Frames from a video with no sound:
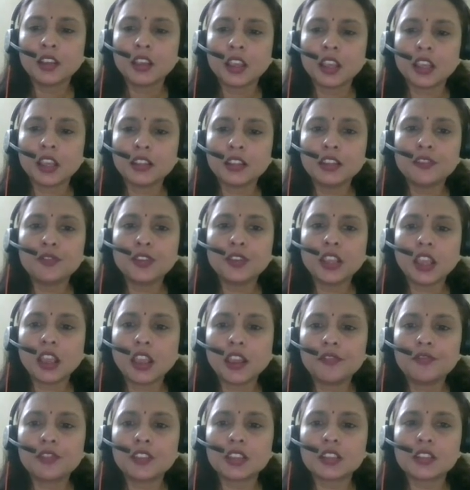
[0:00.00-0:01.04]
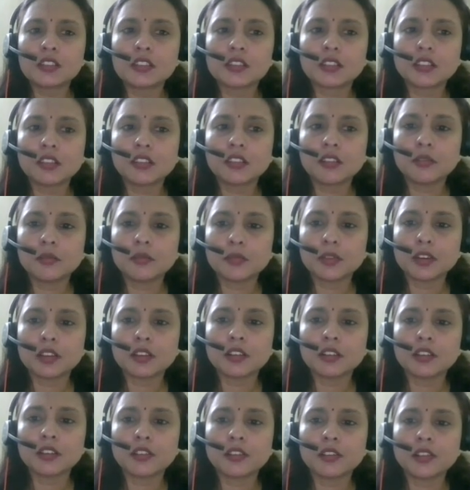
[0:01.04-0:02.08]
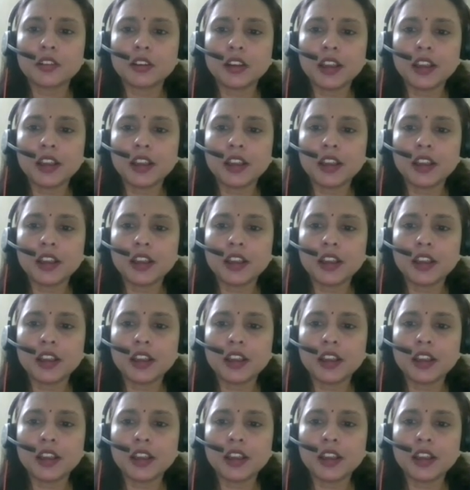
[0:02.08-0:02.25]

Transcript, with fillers: And then we have this uh, uh,